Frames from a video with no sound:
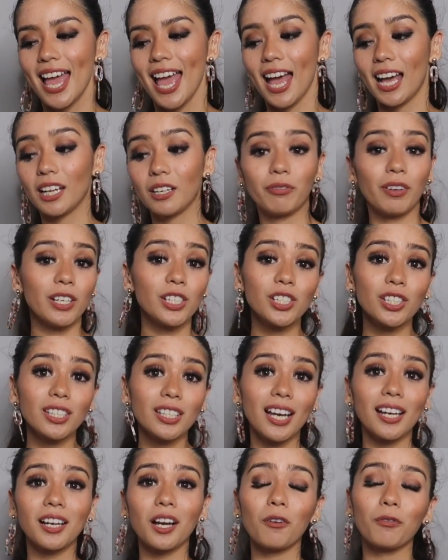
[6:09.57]
And eventually
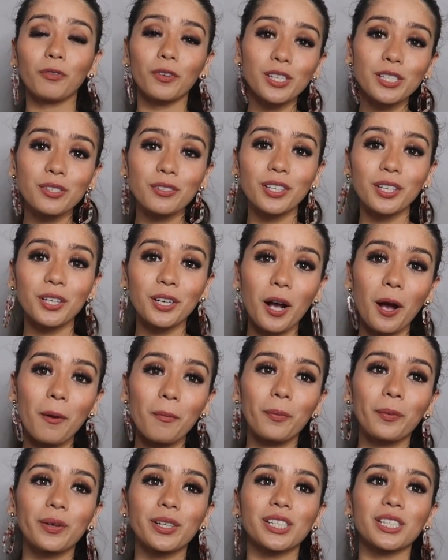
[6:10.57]
I got first runner
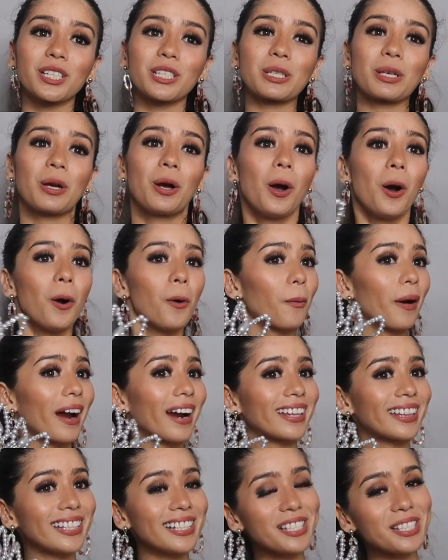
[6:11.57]
up, which is
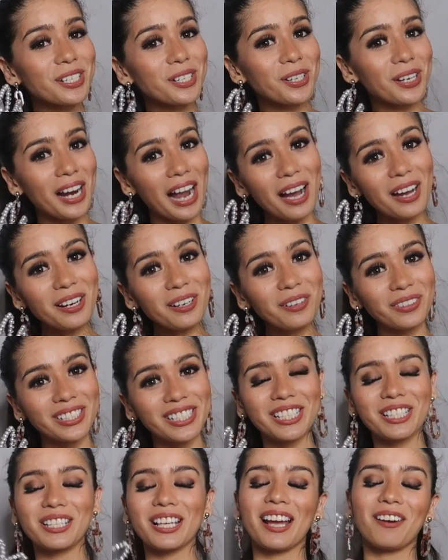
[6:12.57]
where this crown
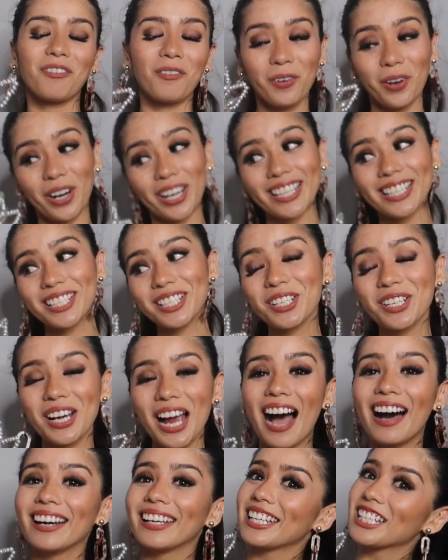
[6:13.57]
is
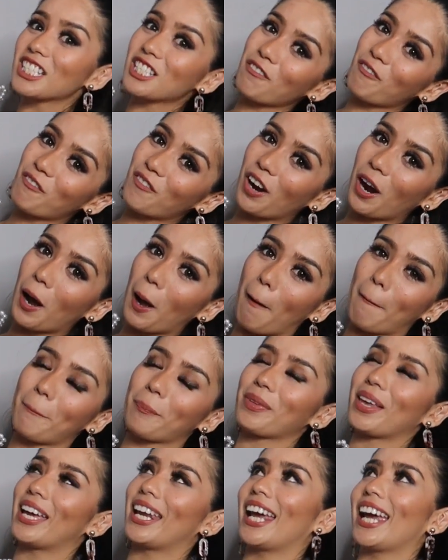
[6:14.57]

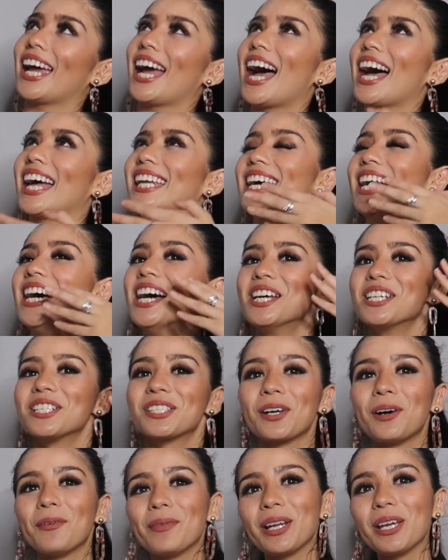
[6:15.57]
from. And I had
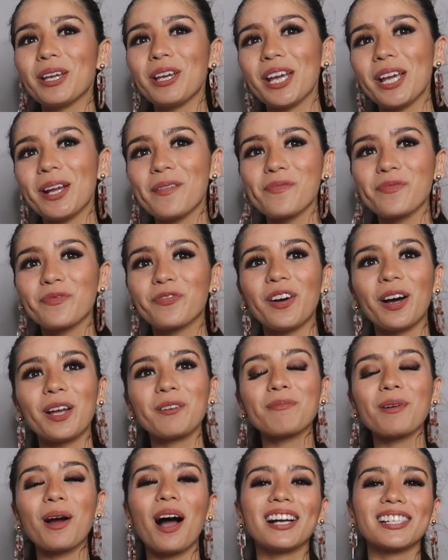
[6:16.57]
so many
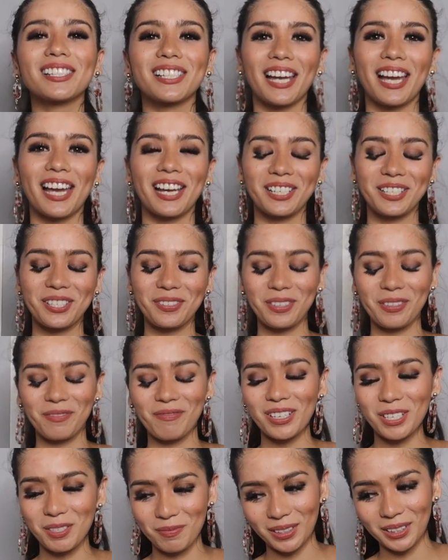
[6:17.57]
fun projects with
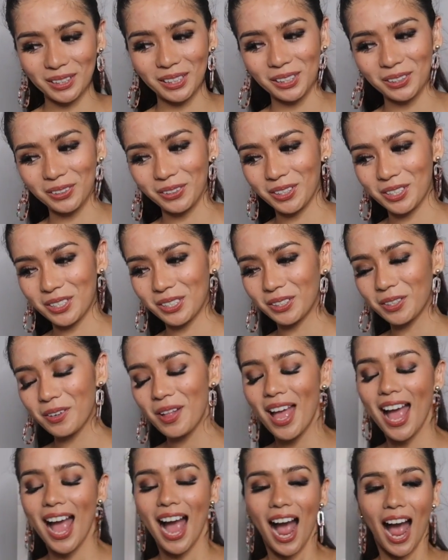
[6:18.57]
Miss Mandaluyong.
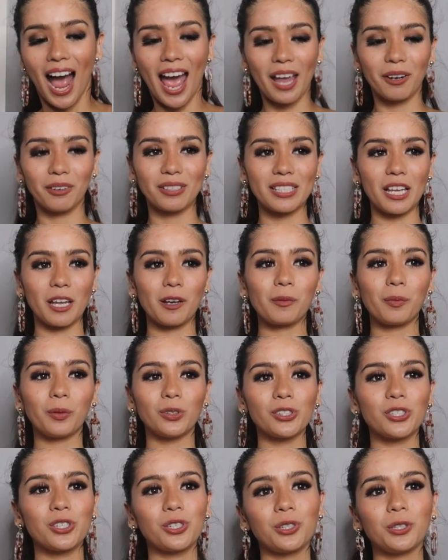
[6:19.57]
I was
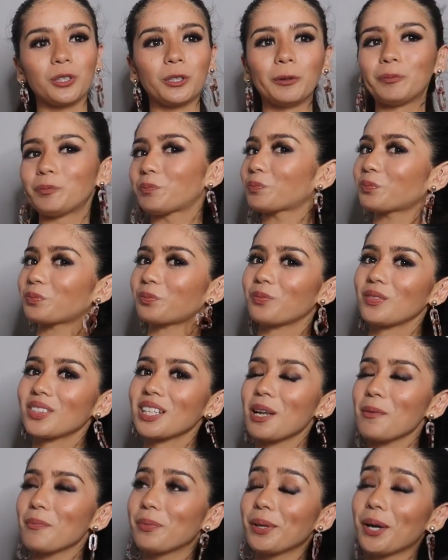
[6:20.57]
able to
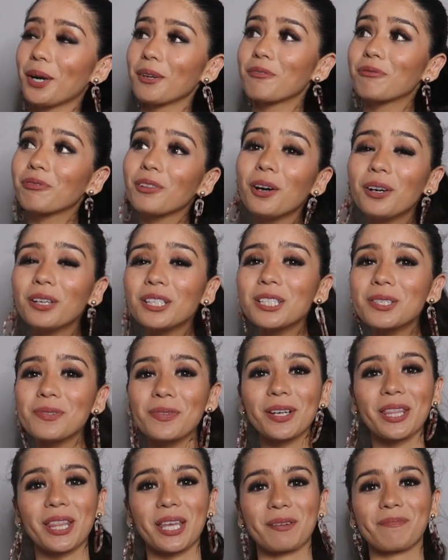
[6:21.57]
be on floats
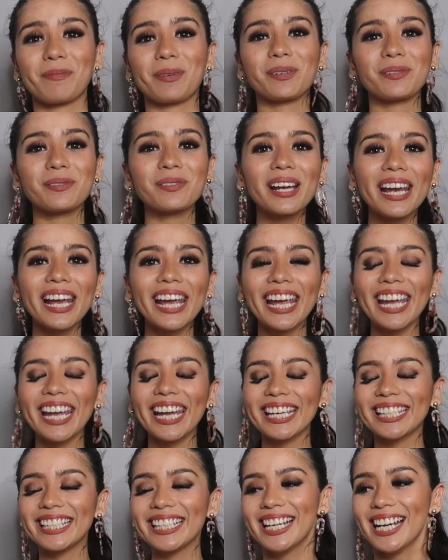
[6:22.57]
for their
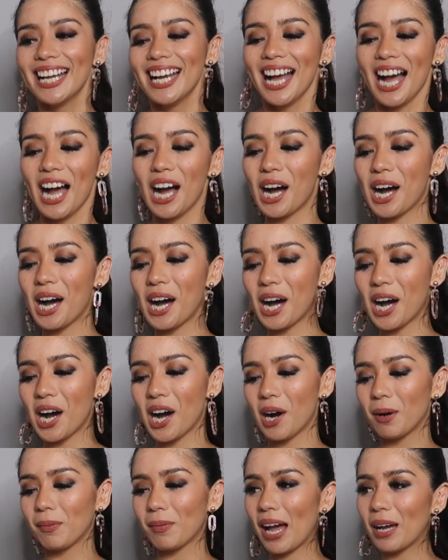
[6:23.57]
parade.
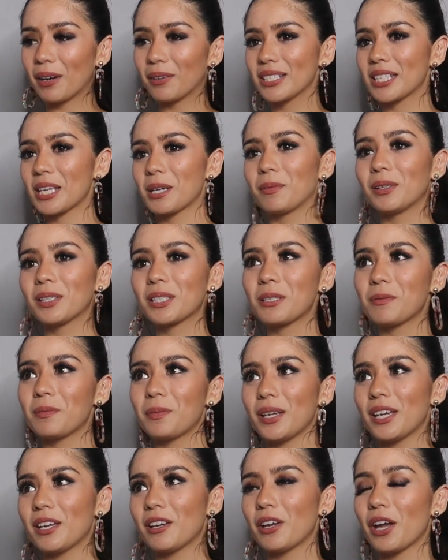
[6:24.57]
I was able to
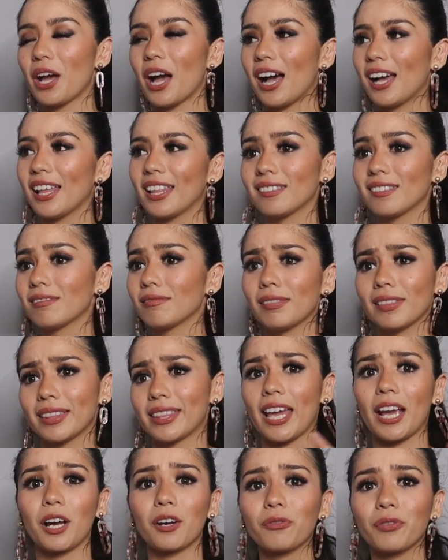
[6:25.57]
be
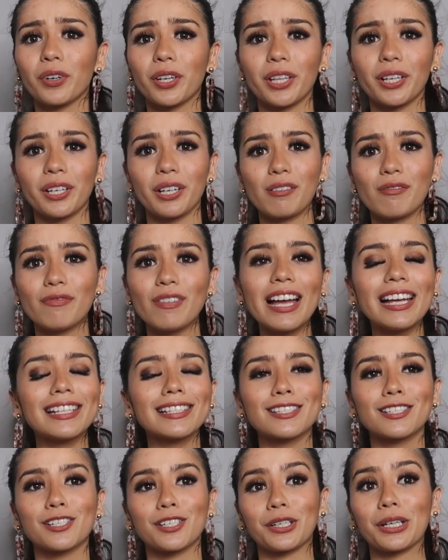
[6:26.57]
there for their
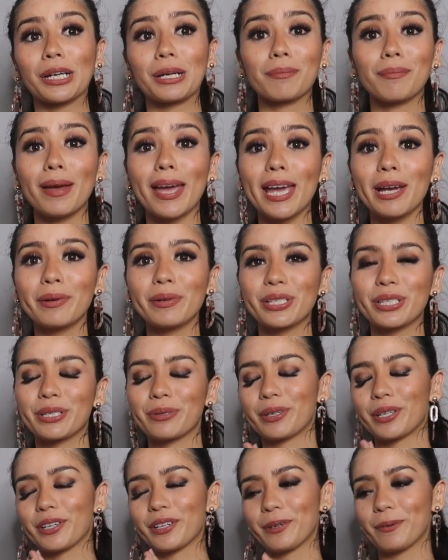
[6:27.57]
events during May, which is
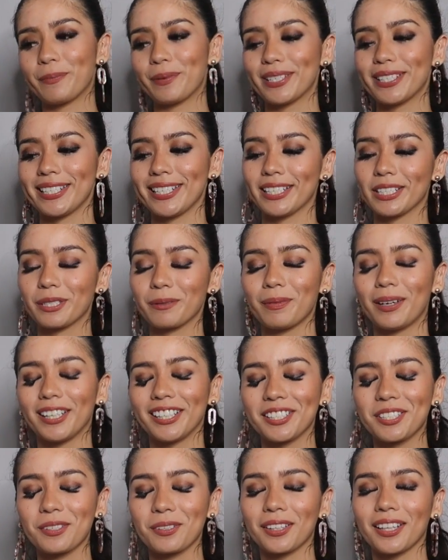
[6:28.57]
one of their busiest
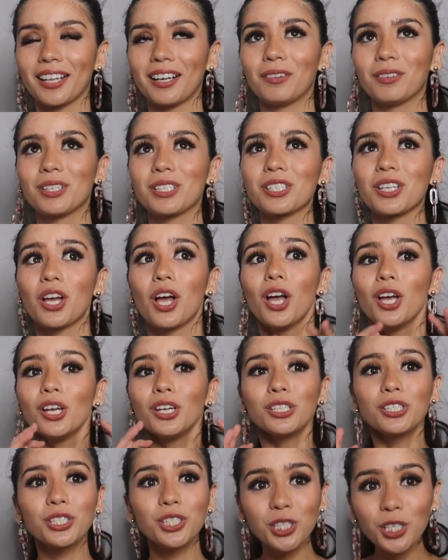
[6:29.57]
months. So that was
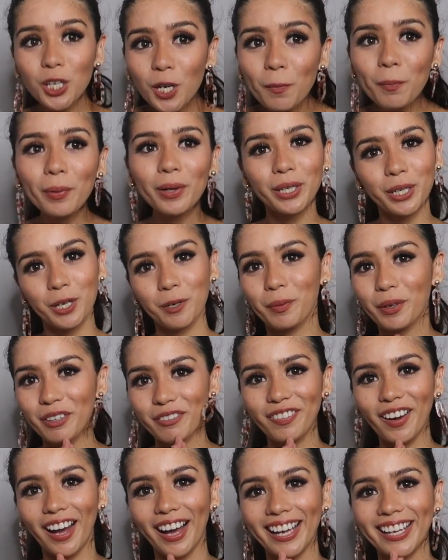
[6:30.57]
super duper
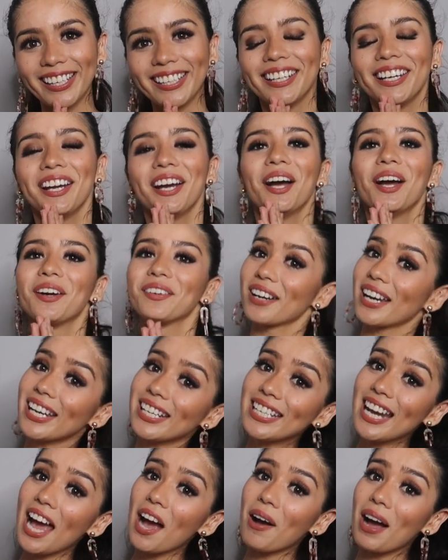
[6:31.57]
fun. Right
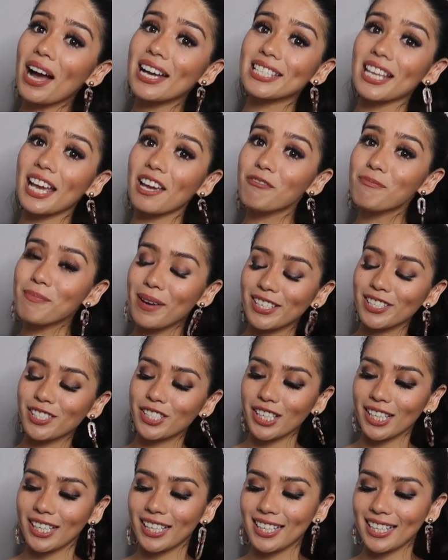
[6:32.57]
now, as I've
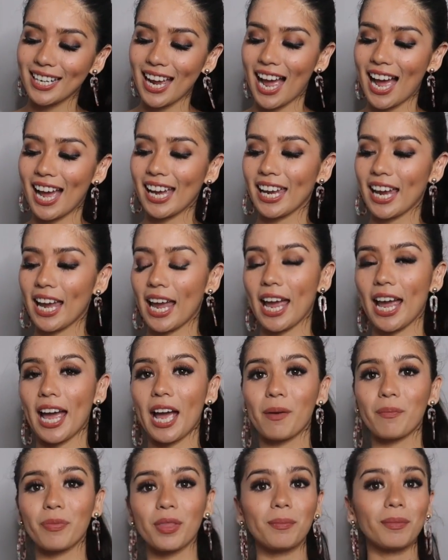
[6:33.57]
mentioned, I
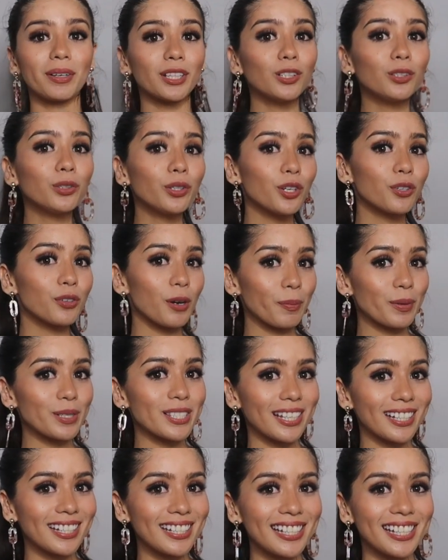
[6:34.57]
am the Mandaluyong
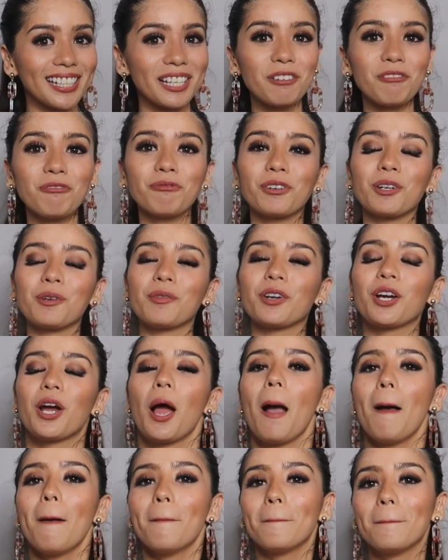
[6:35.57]
representative for
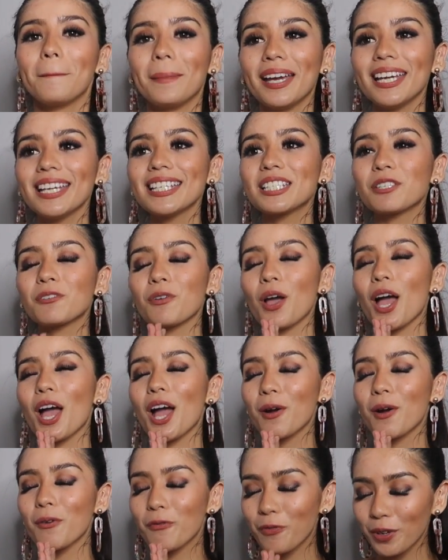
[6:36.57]
Miss
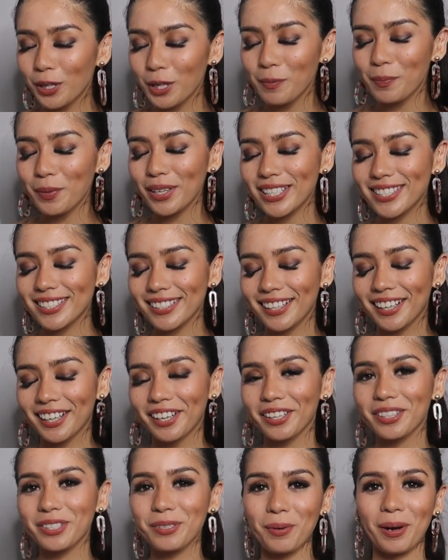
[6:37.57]
Philippines
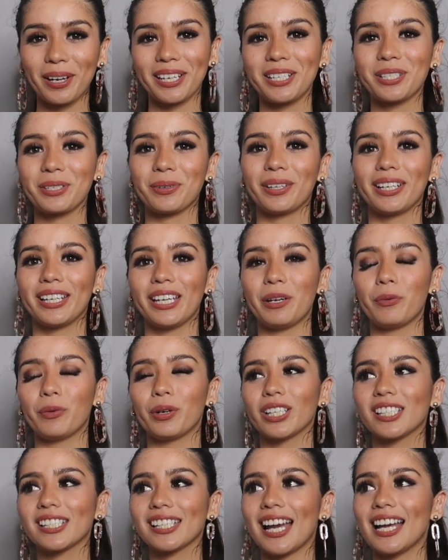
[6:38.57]
Earth 2020,
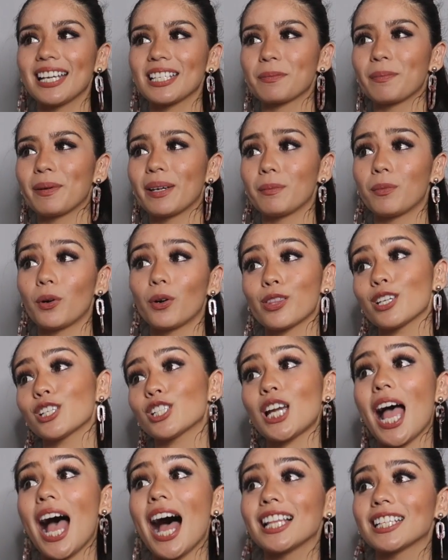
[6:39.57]
which has been both a
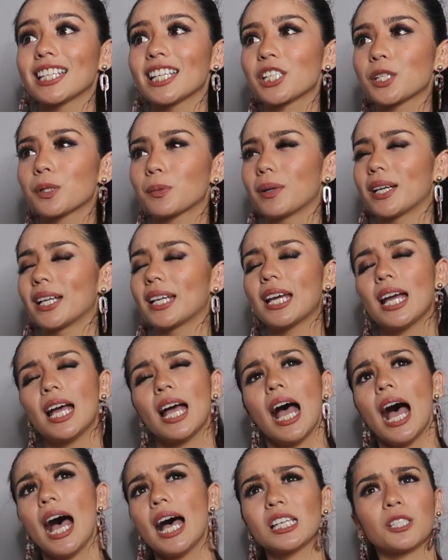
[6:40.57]
challenge but
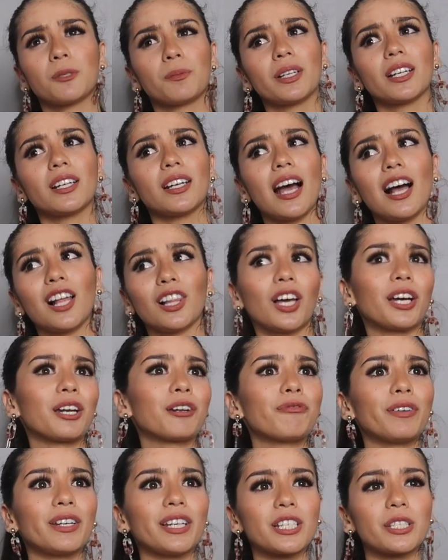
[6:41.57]
has been a lot
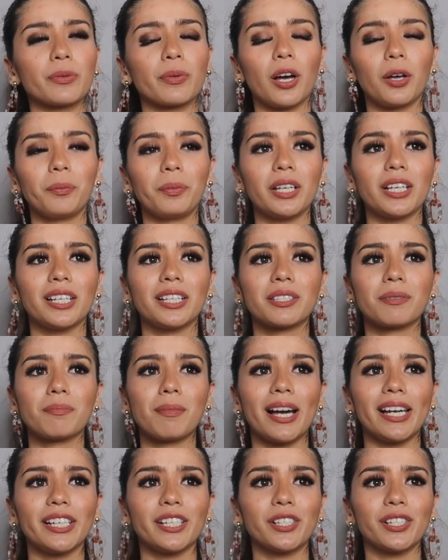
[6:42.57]
of fun as well, because
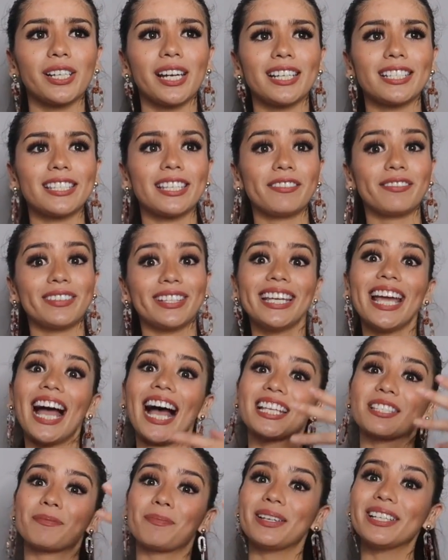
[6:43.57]
my creativity
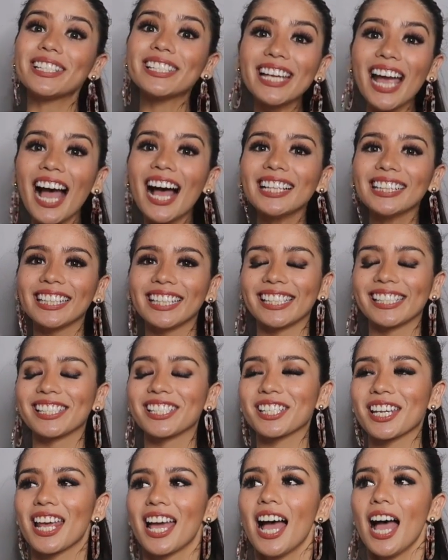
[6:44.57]
has been
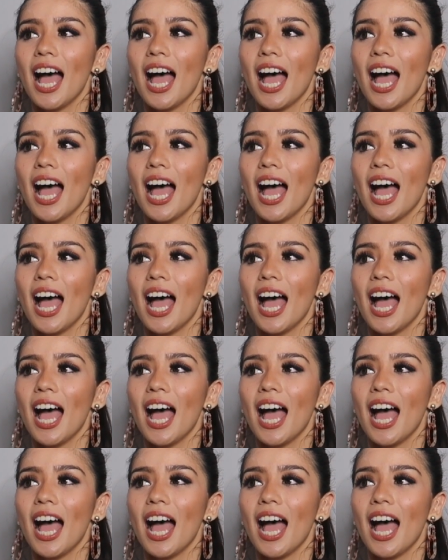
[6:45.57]
challenged.